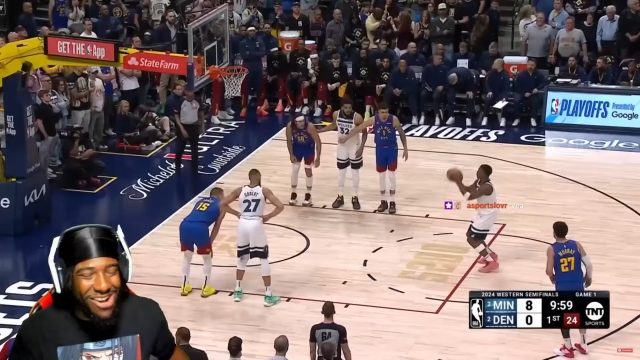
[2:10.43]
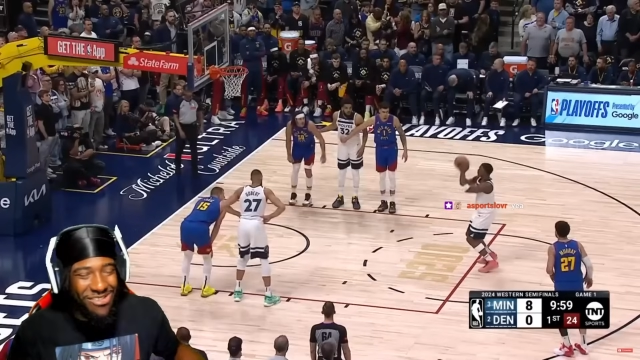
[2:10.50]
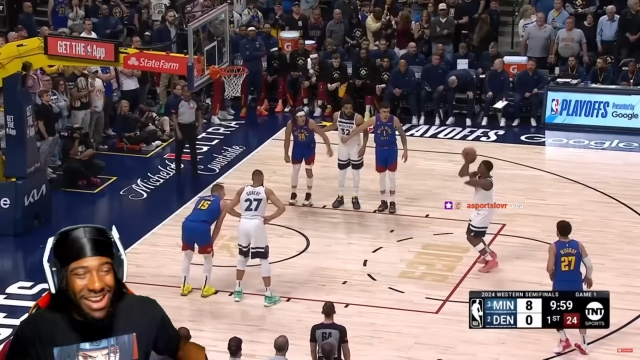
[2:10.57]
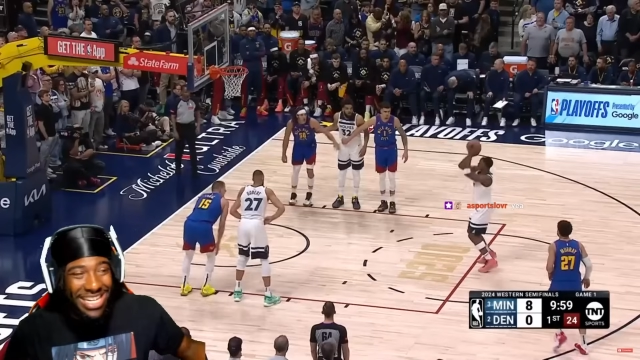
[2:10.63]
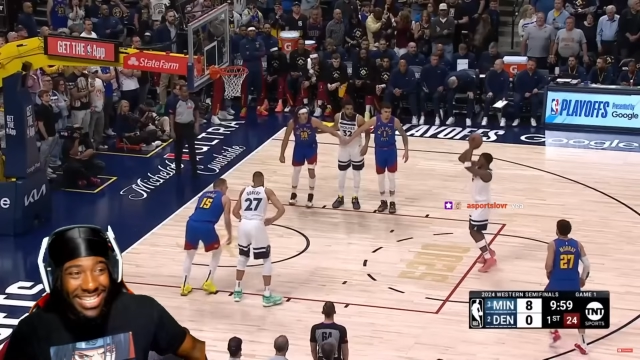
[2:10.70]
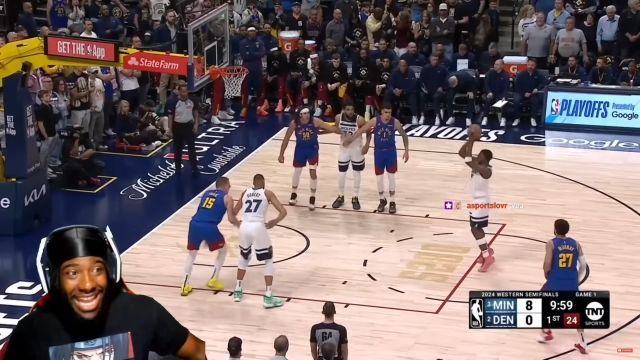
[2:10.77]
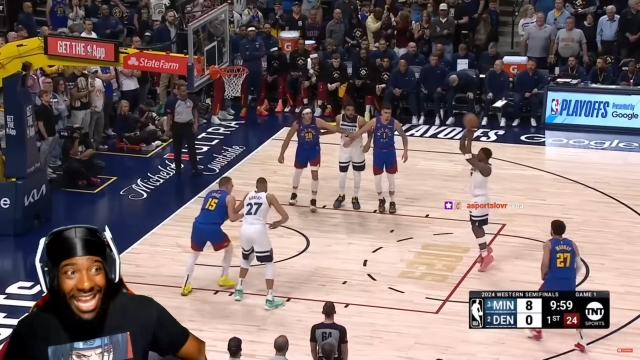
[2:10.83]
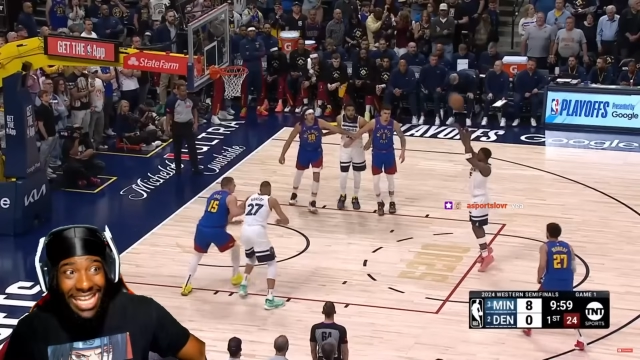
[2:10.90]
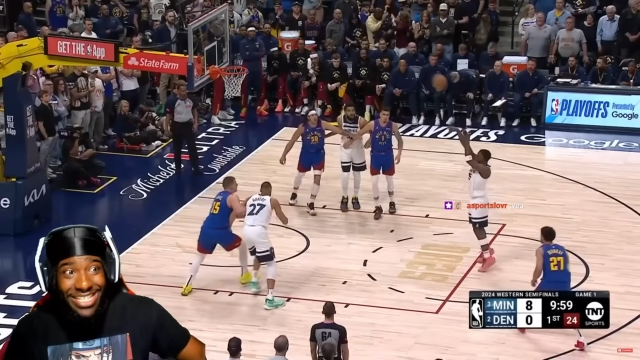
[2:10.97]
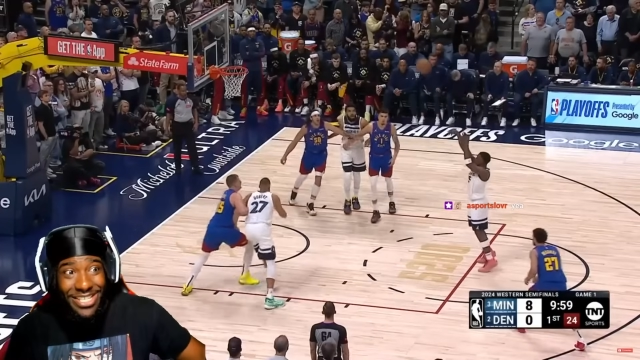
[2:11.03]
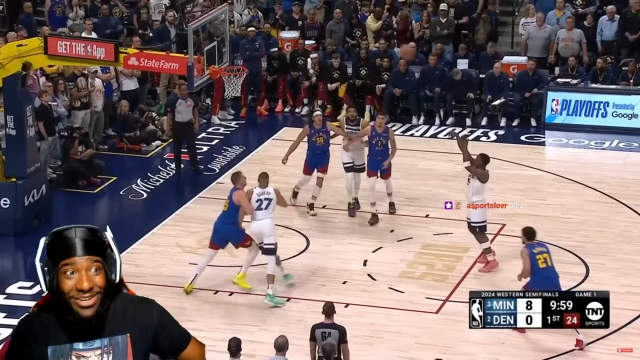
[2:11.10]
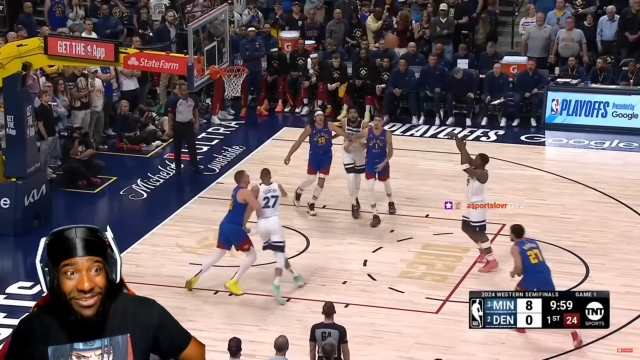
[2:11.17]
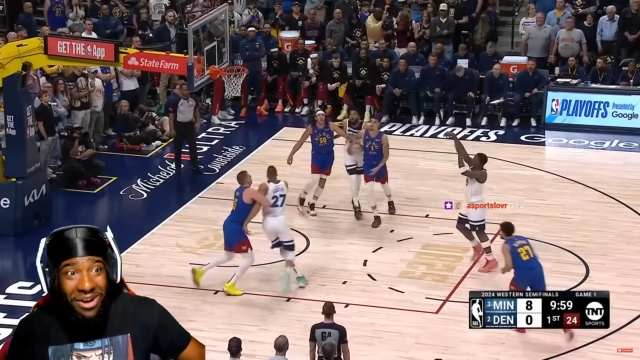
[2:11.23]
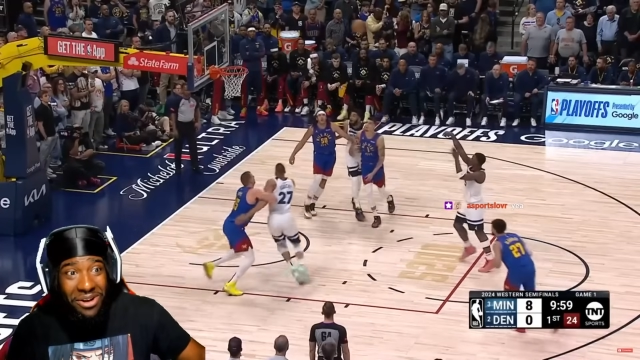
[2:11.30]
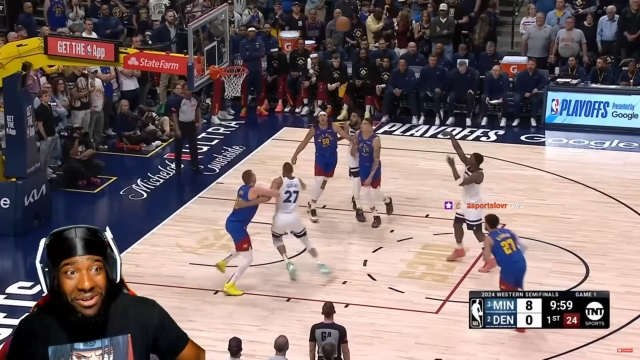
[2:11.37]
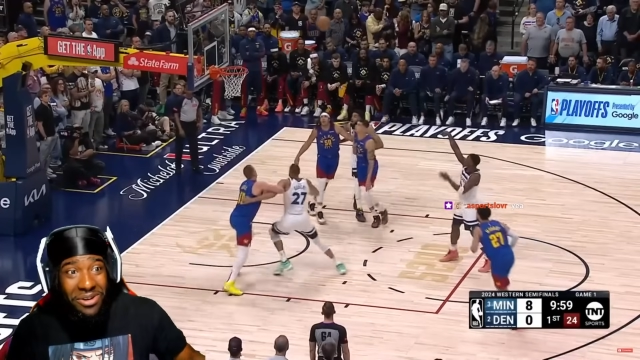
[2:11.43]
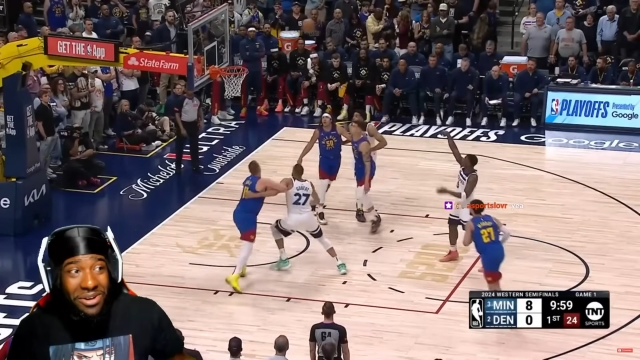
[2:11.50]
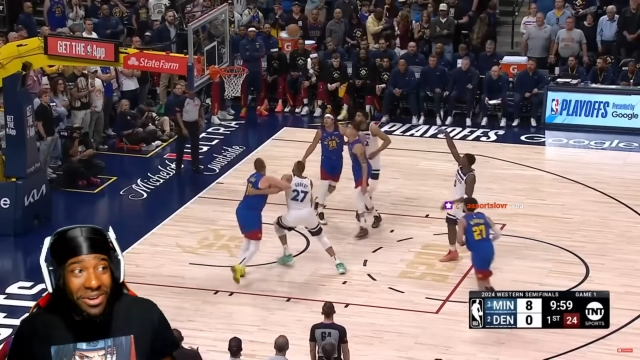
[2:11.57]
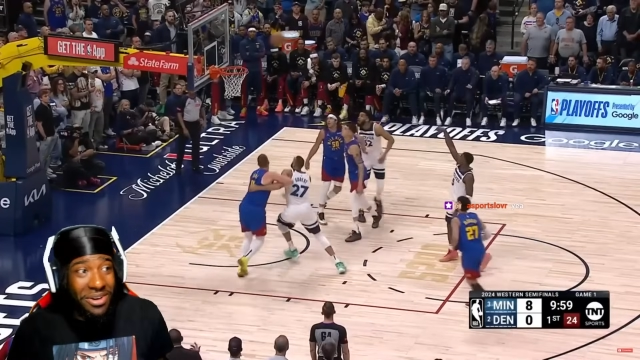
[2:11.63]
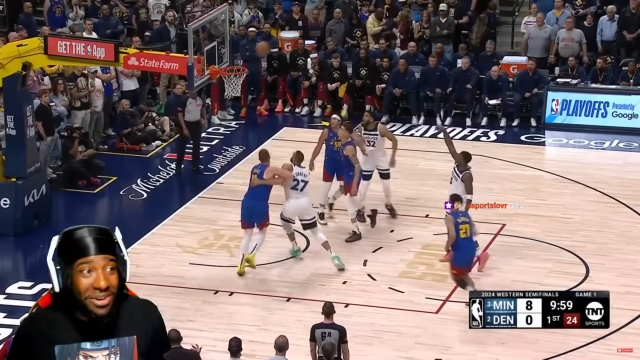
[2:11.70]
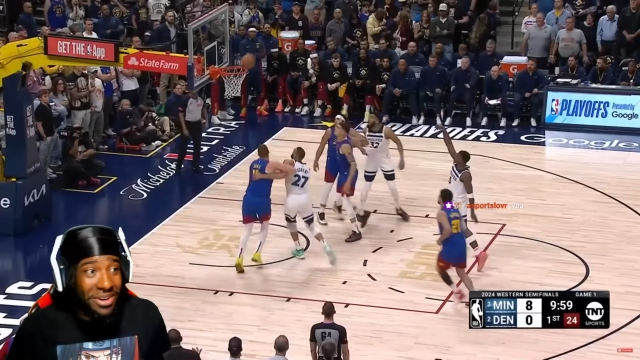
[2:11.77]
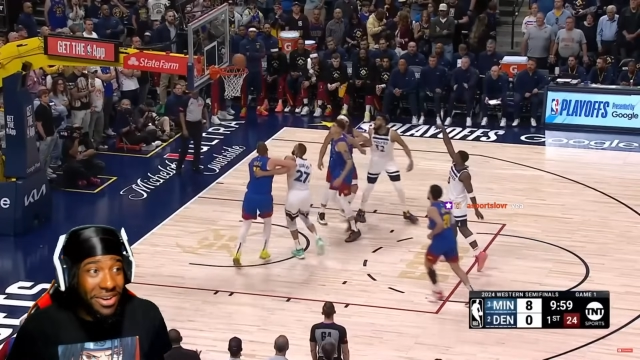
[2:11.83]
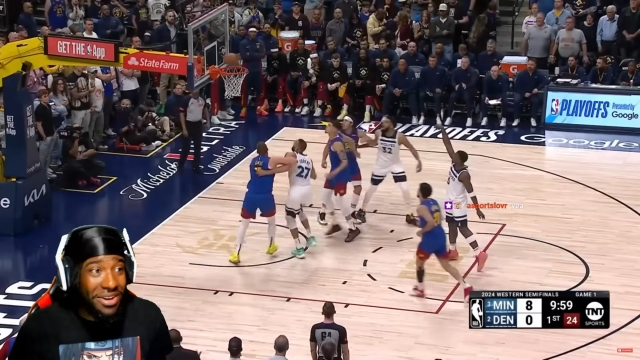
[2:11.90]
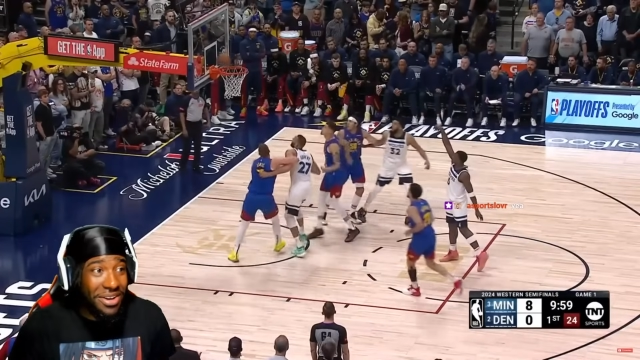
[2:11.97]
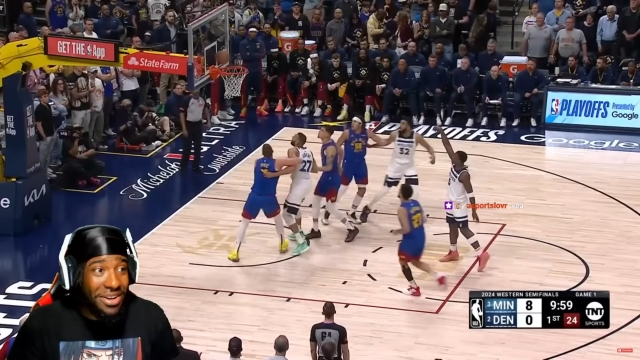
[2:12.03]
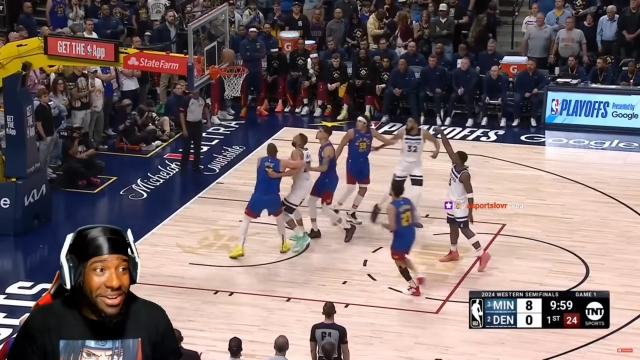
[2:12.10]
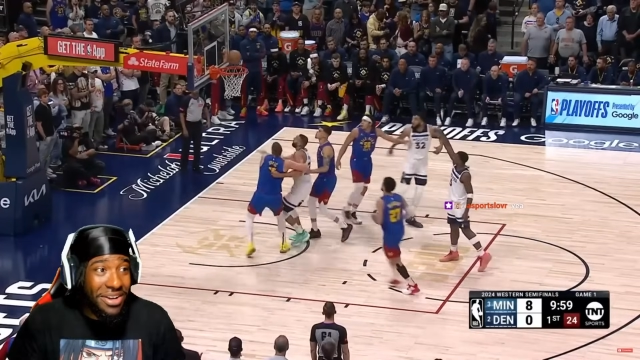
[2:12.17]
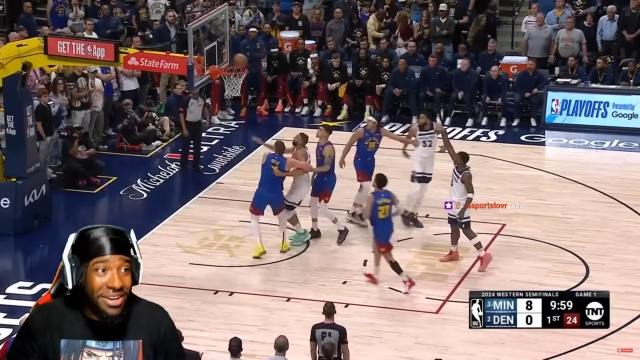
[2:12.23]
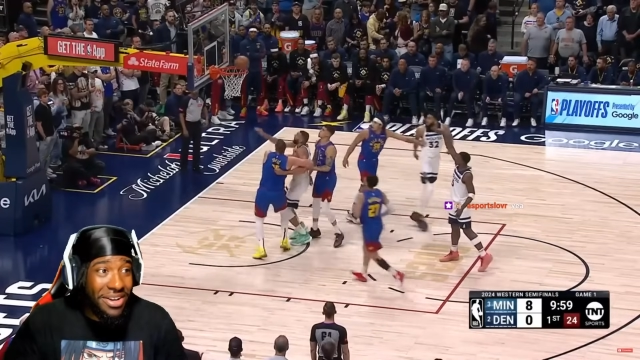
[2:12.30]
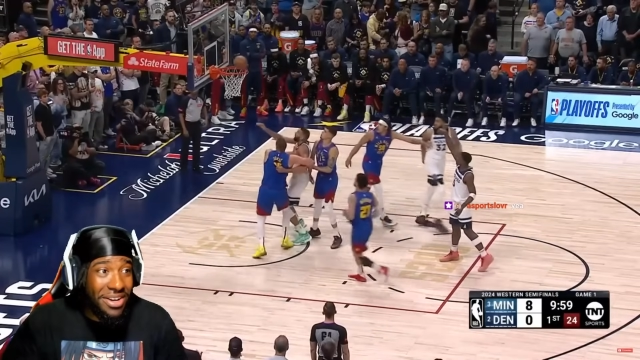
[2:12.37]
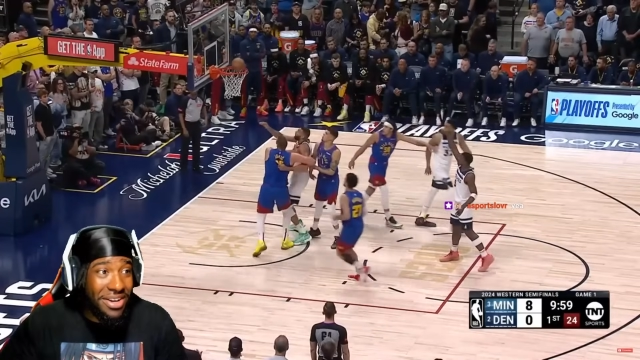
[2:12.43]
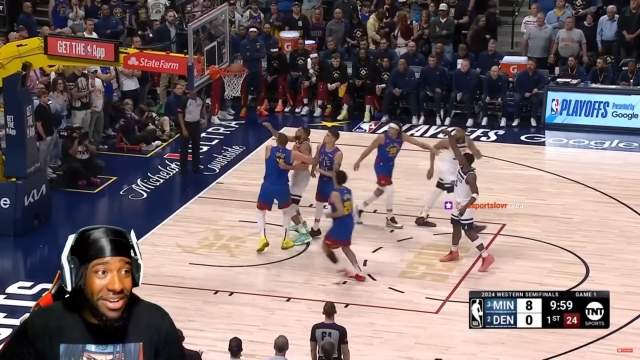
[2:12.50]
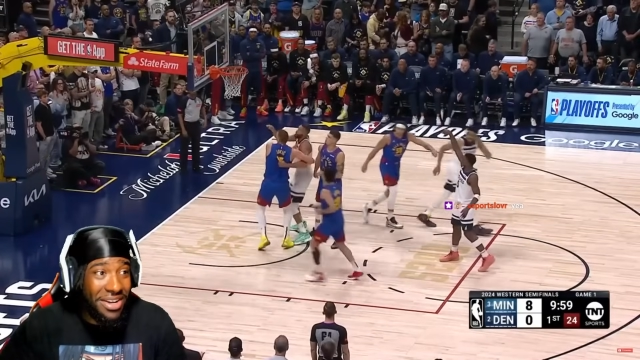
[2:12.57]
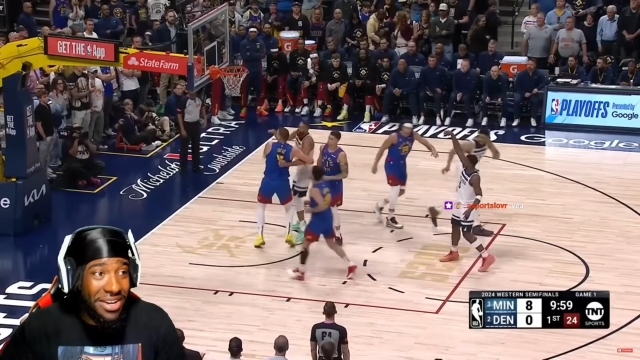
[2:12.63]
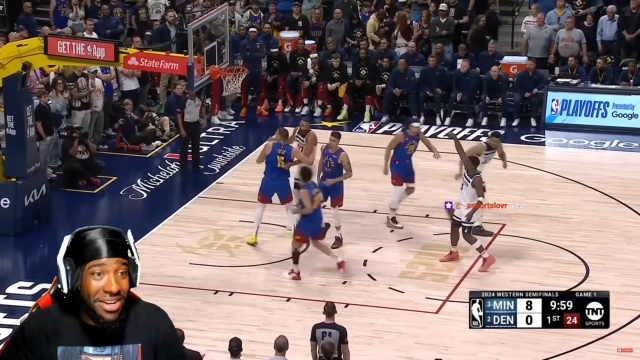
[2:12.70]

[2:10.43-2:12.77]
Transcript: quick 9 0. Got here to a